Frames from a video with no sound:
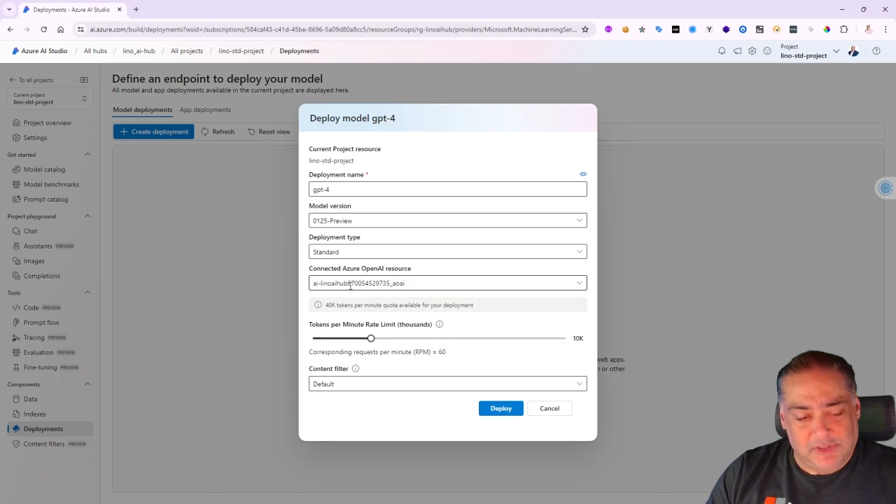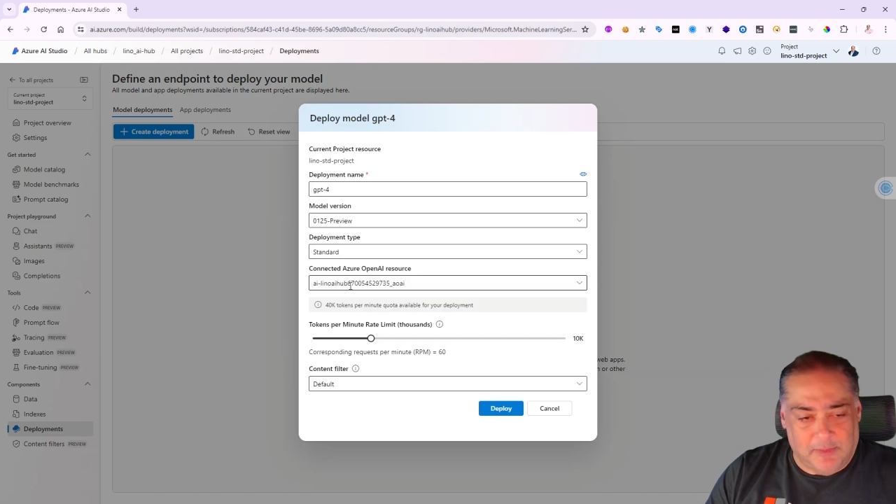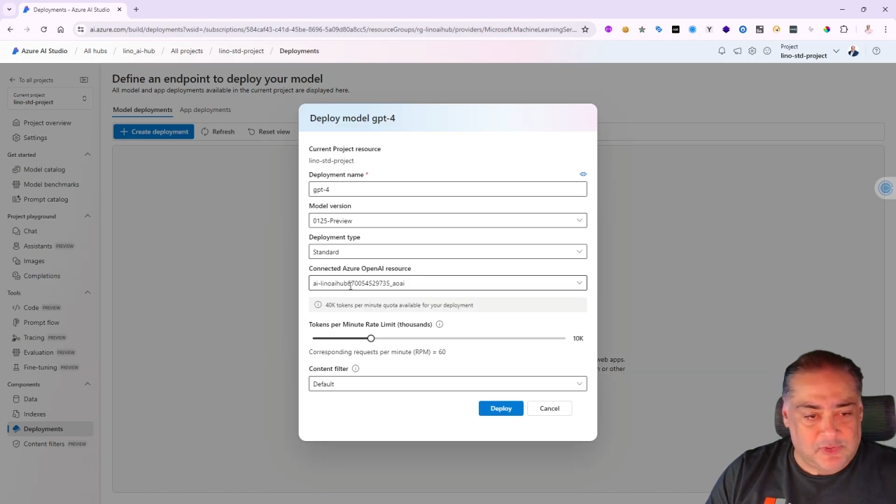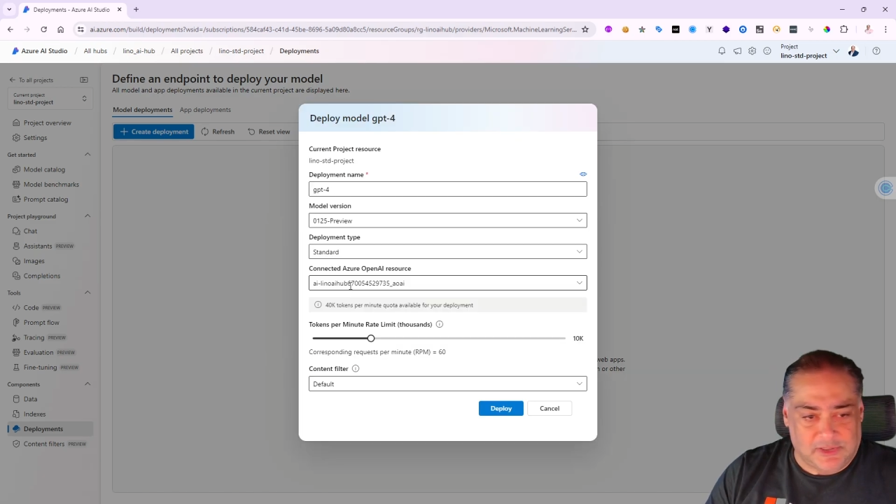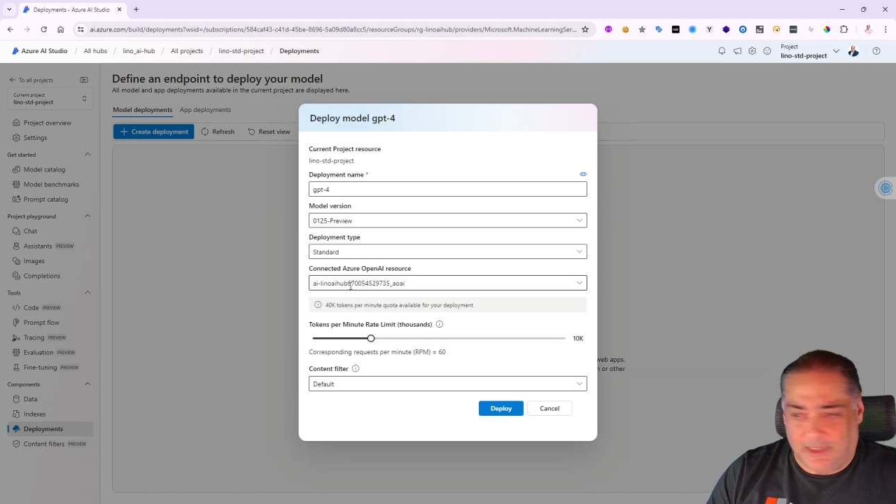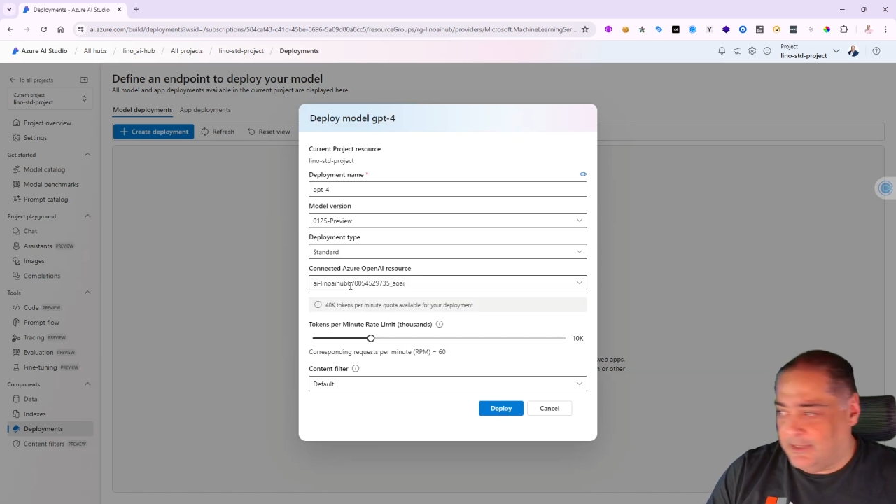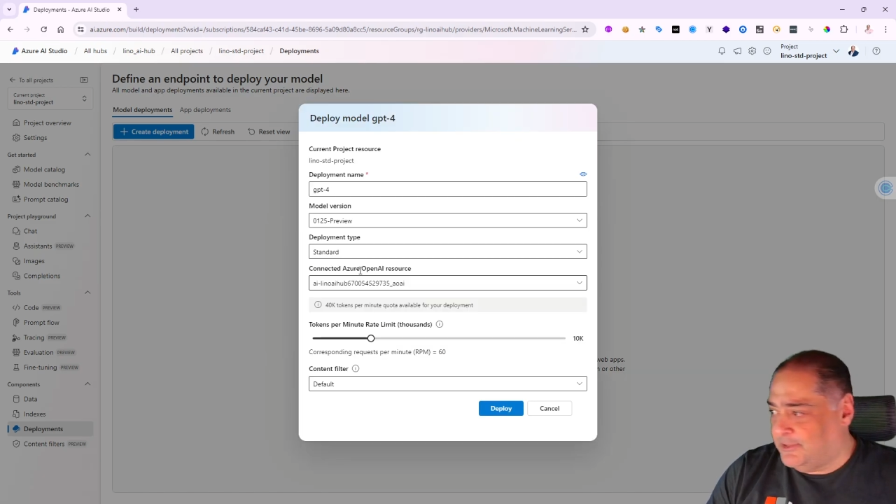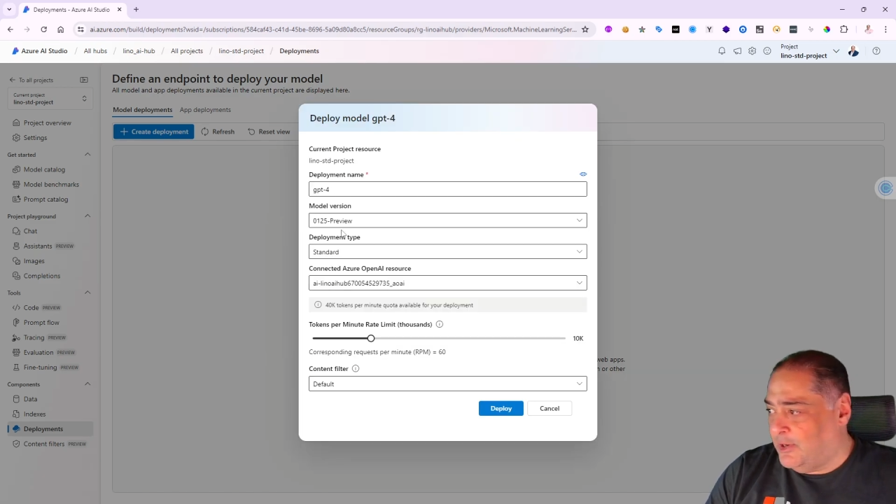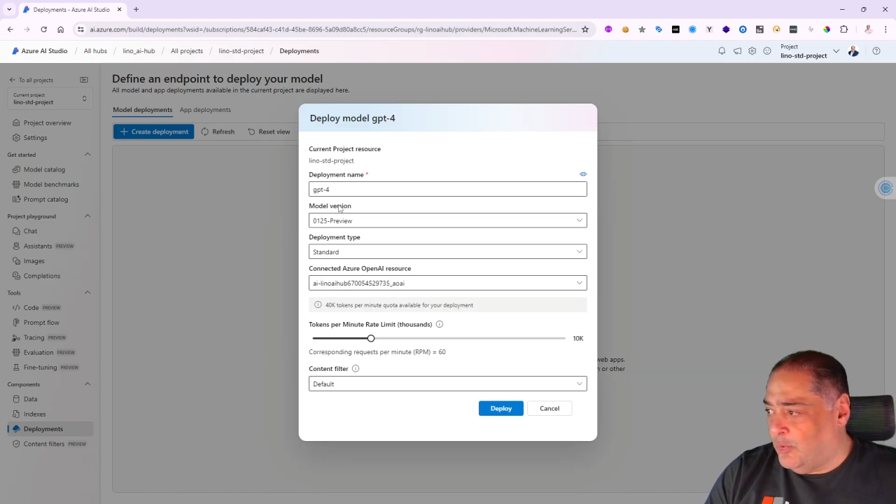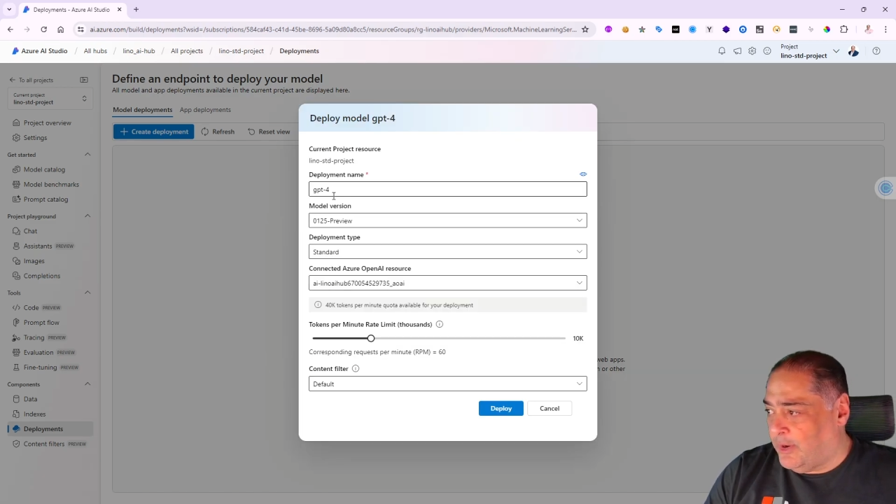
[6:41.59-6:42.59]
I'm just going to
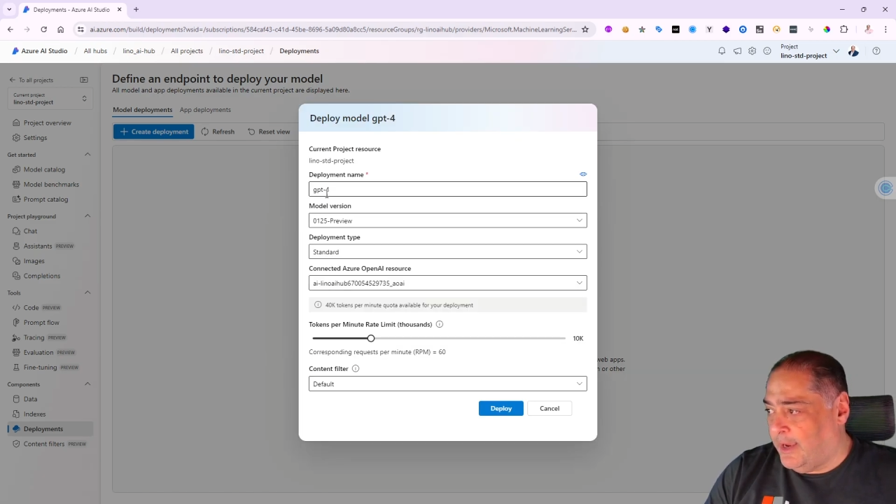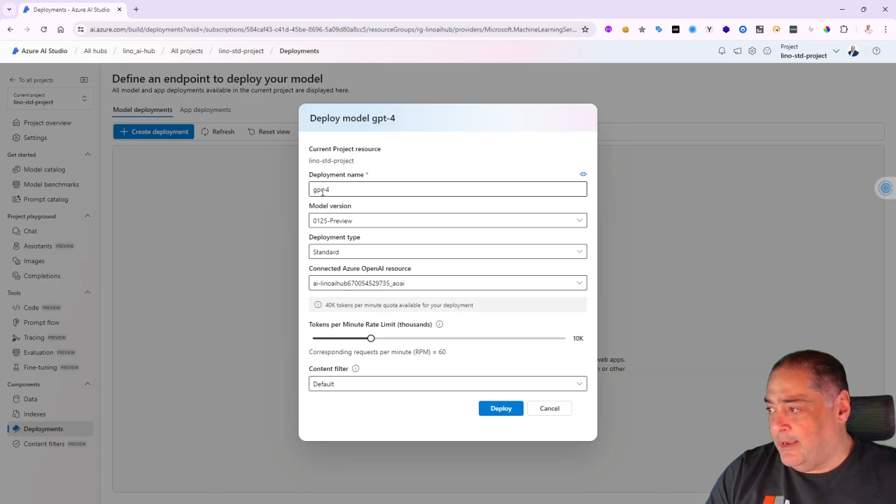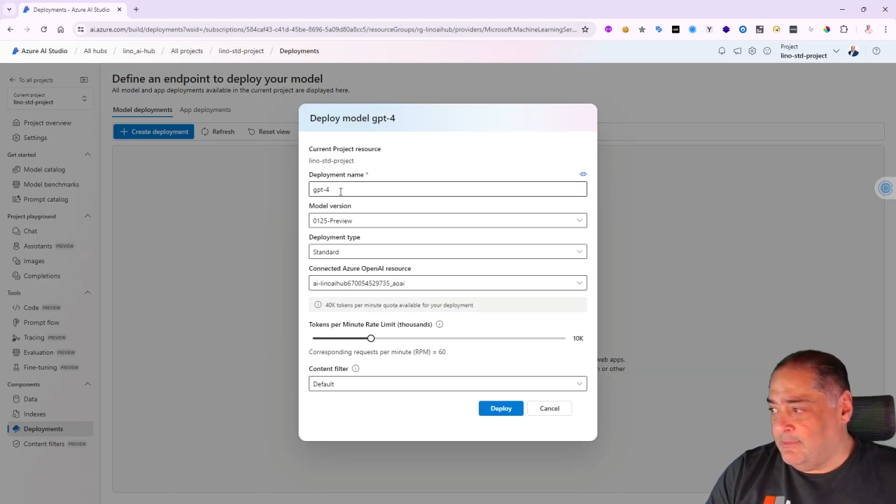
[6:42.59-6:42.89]
say, okay,